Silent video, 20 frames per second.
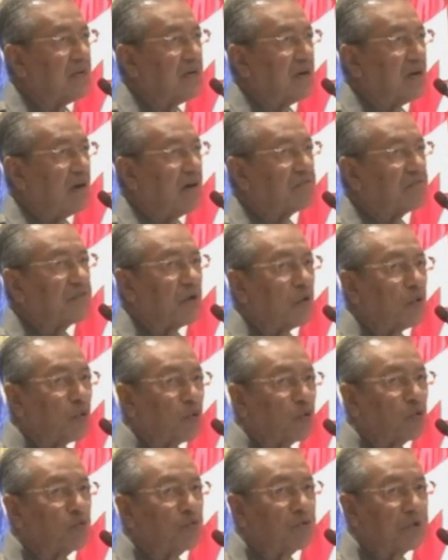of the
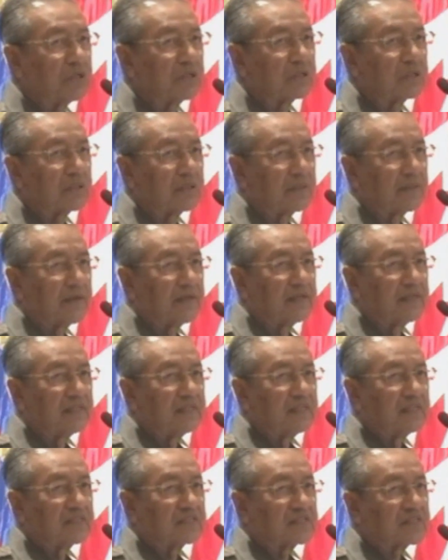whole world.
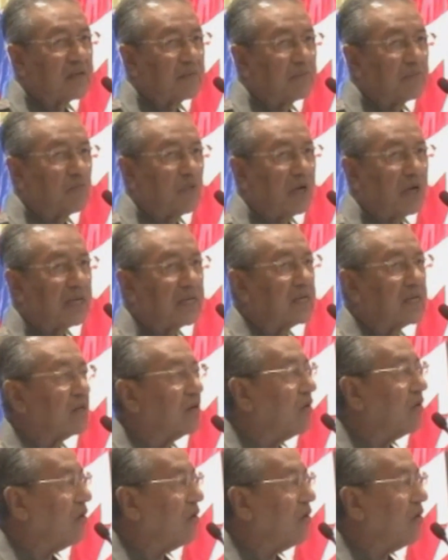Someone